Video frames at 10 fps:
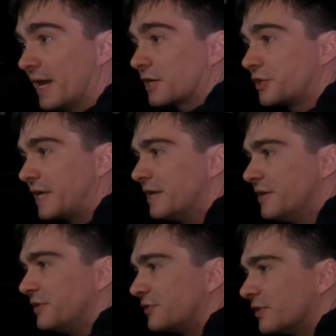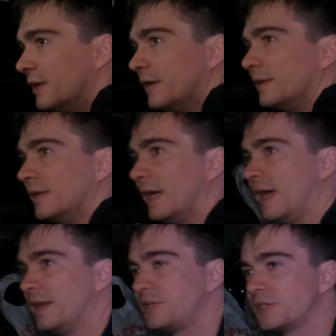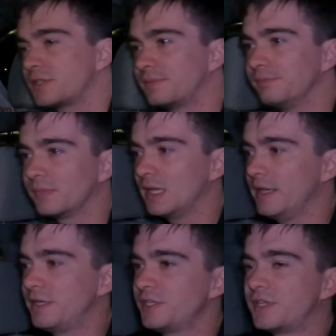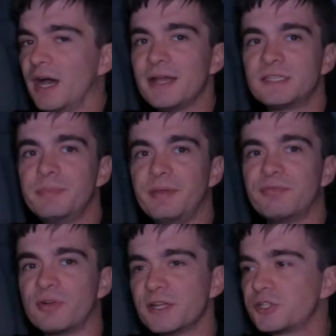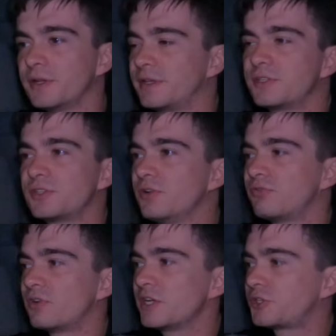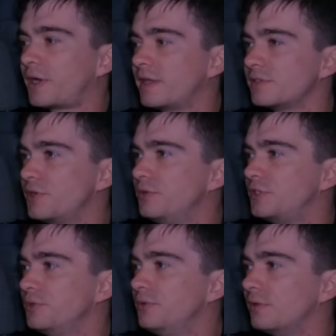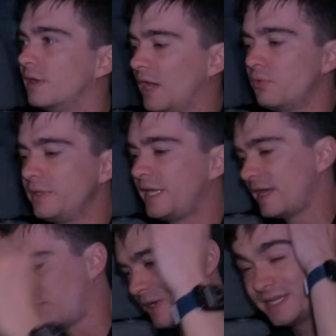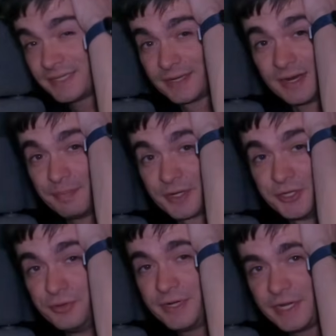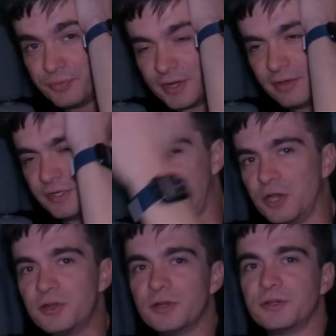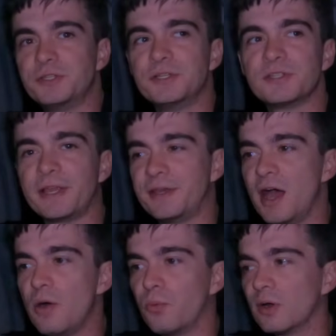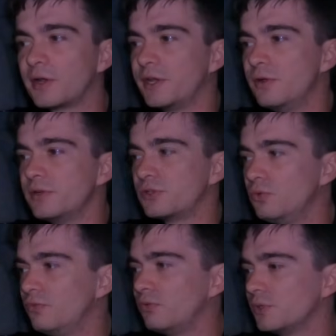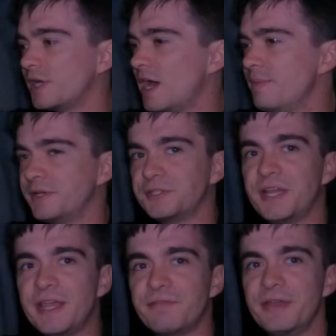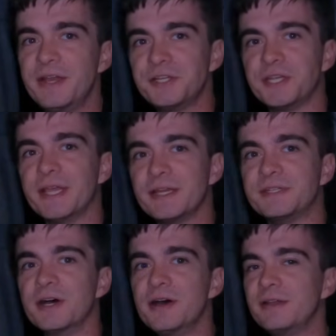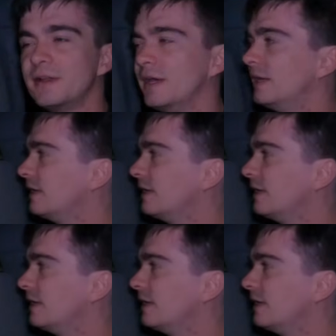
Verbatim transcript: it actually is. And it just got to me fresh. It's so frustrating as a new student. I really wasted an opportunity when I was younger to just like not work and go to school full time and just take advantage and get it done.